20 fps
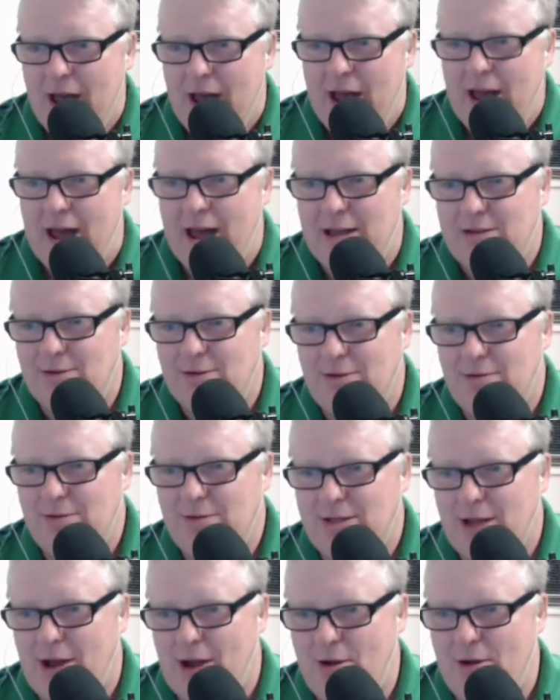has
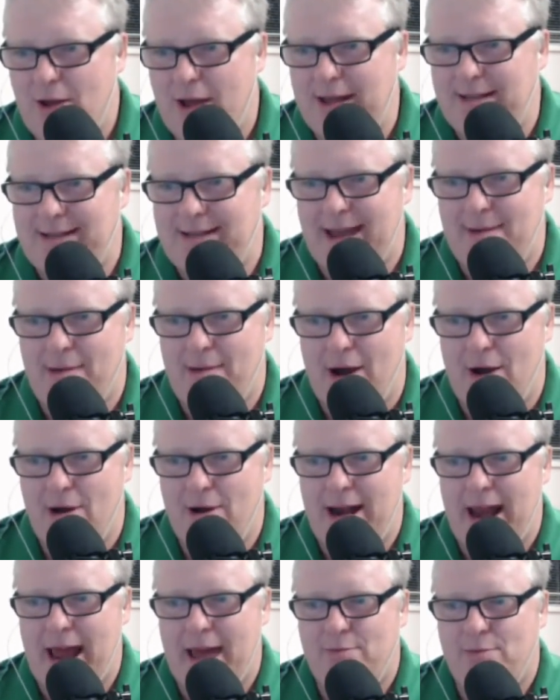also demoed
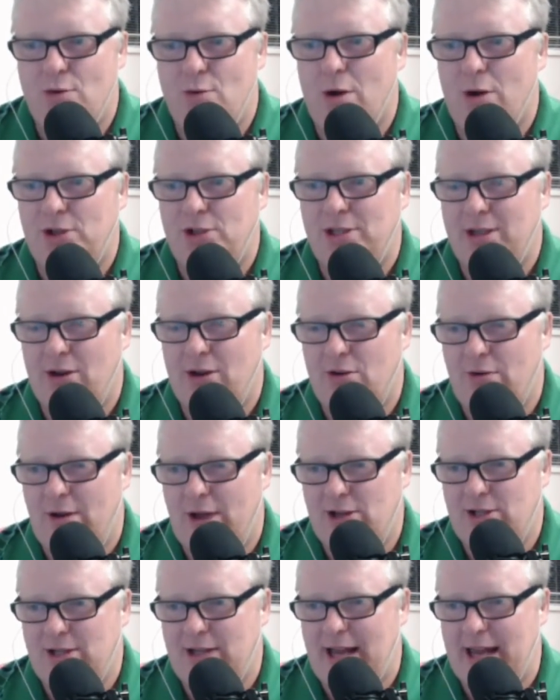an Apple Watch
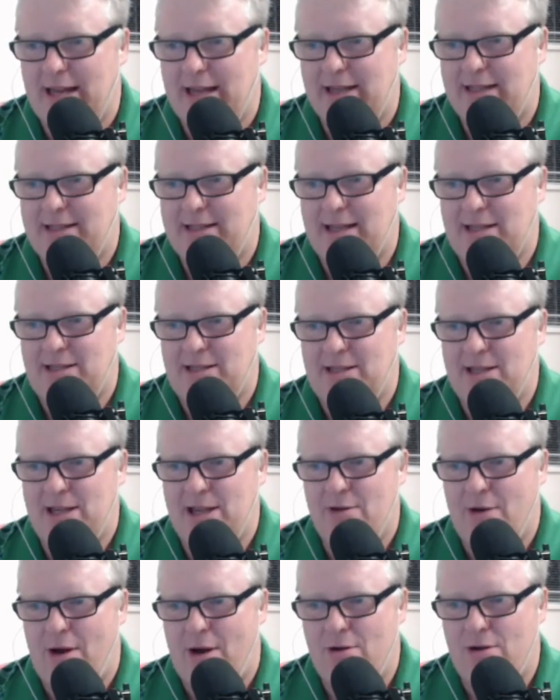integration at its
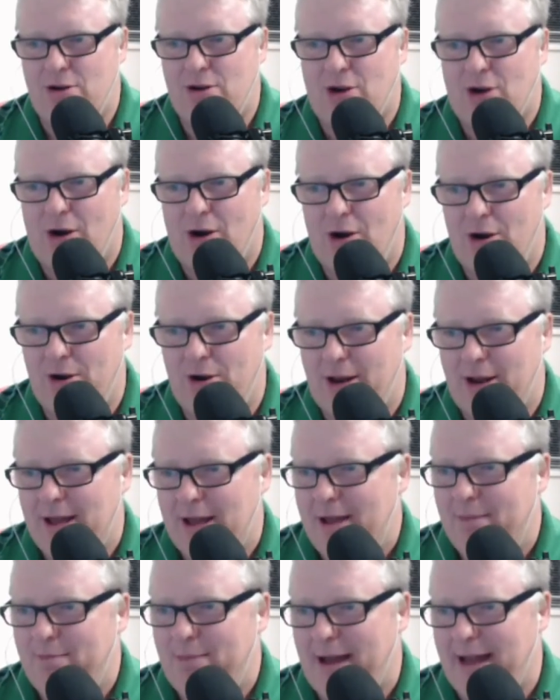XeroCon
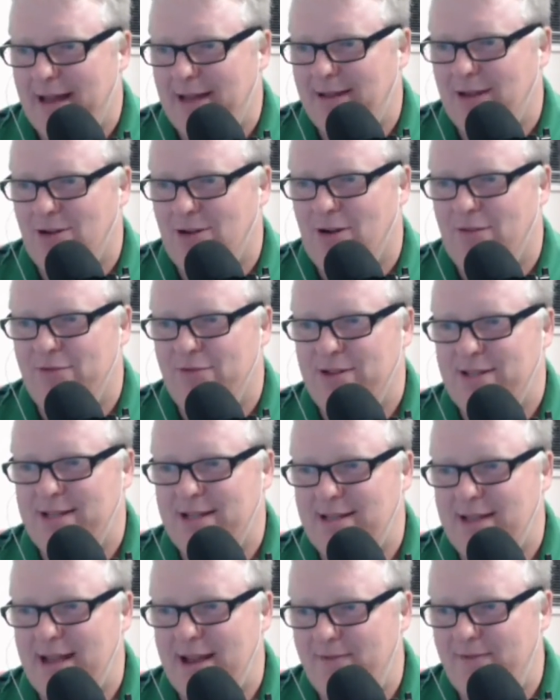partner conference
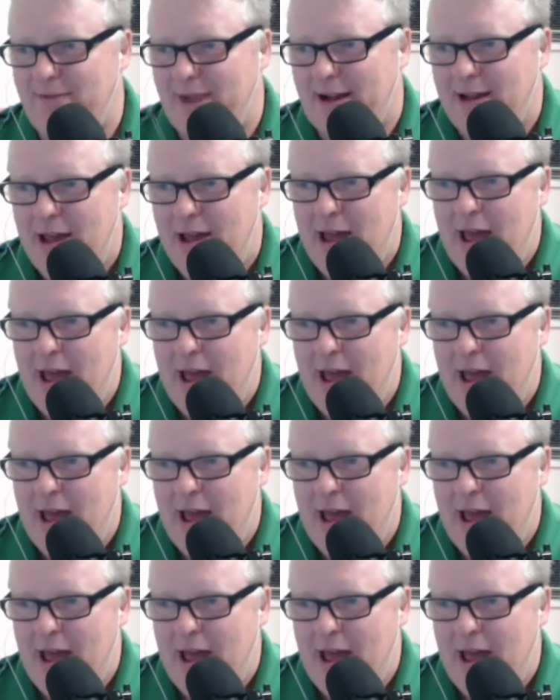in Denver,